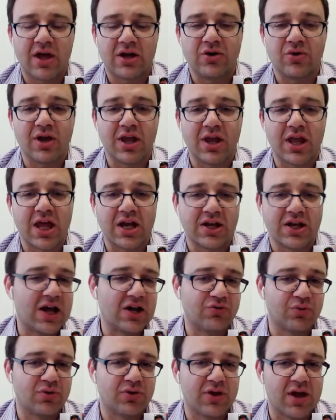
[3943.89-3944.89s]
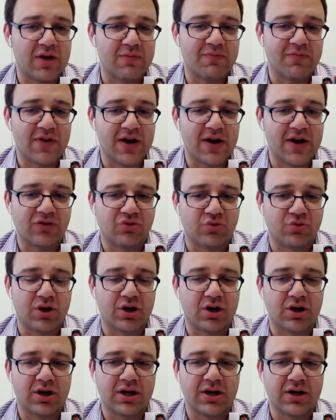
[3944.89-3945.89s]
so that you can get in touch with them
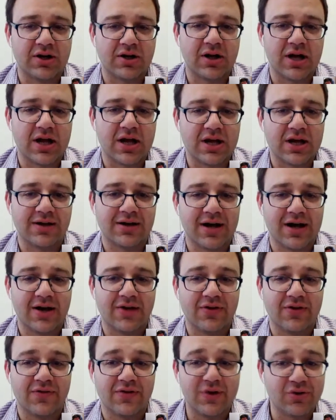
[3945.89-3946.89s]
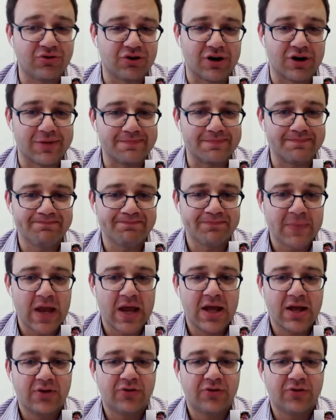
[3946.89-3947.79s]
via Twitter in the future.